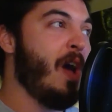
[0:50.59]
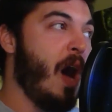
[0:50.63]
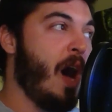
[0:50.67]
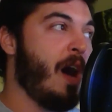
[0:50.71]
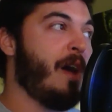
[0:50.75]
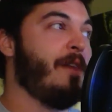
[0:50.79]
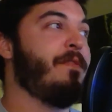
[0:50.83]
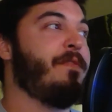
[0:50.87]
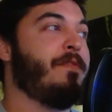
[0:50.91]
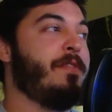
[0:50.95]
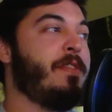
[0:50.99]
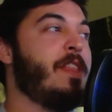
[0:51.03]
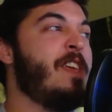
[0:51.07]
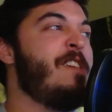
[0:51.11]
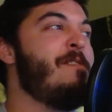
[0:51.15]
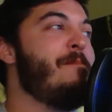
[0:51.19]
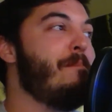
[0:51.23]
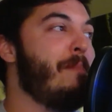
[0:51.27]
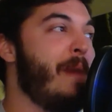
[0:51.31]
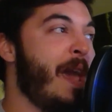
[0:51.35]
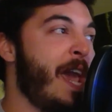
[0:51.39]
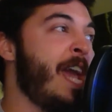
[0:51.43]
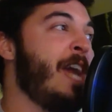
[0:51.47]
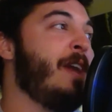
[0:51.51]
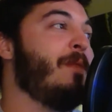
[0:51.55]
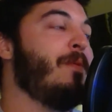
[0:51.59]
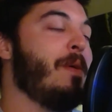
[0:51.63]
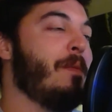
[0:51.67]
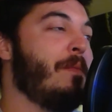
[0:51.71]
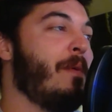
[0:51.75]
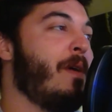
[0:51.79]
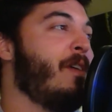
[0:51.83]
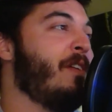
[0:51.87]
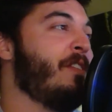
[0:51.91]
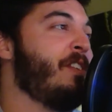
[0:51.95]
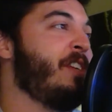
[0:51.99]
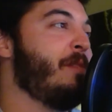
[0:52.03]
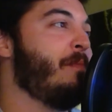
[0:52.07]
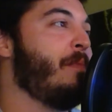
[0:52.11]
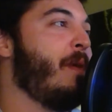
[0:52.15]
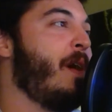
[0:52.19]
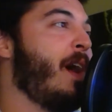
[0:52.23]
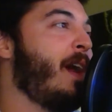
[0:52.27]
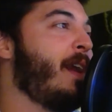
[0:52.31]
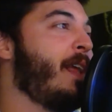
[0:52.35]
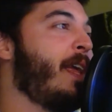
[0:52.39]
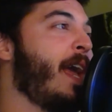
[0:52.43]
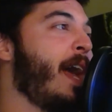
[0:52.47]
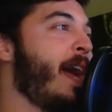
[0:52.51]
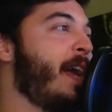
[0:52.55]
of the main Weebology
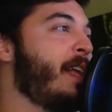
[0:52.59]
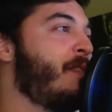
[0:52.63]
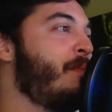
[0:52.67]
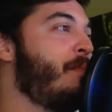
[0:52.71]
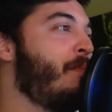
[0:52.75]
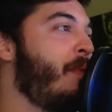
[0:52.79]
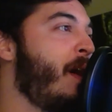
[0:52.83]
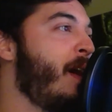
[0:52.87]
podcast.